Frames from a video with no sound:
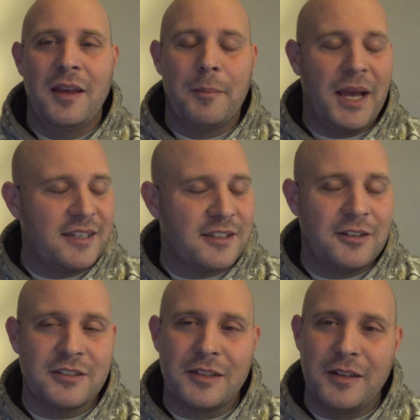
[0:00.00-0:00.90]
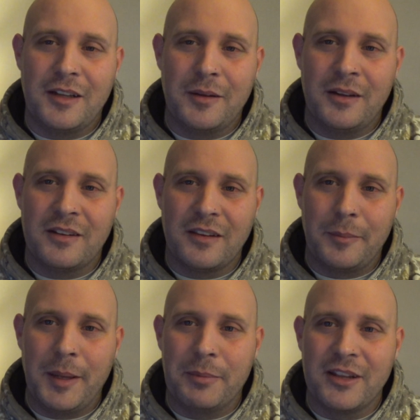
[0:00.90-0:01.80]
Pass it on to the
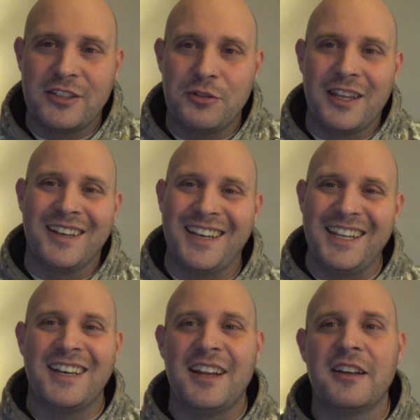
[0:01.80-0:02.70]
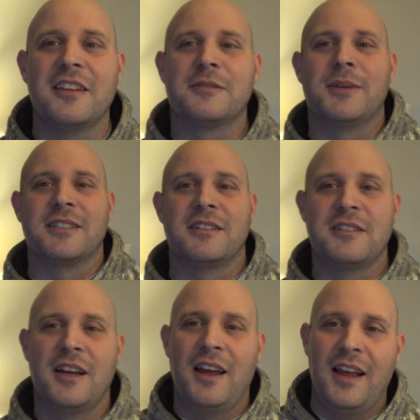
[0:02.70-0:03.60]
people that you think need to hear this
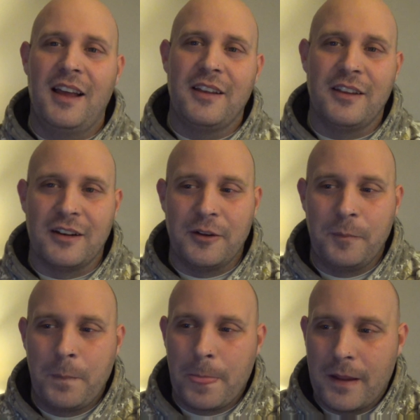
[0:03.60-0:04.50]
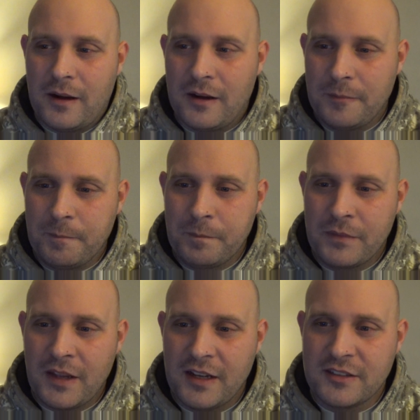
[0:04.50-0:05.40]
message. You know,
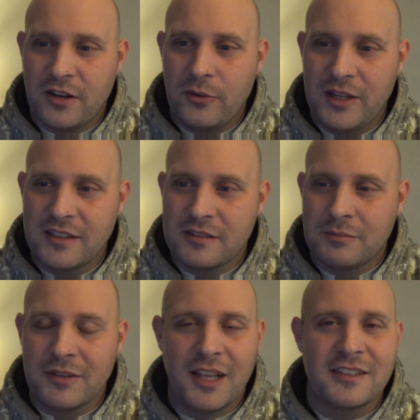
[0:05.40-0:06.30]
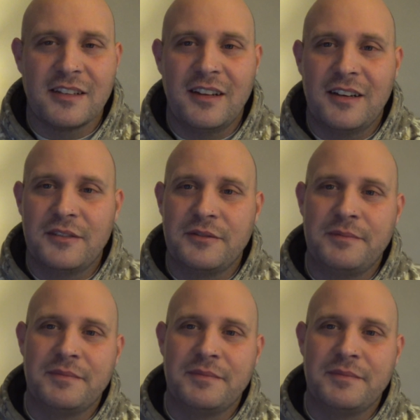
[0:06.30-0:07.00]
as always, lots of love.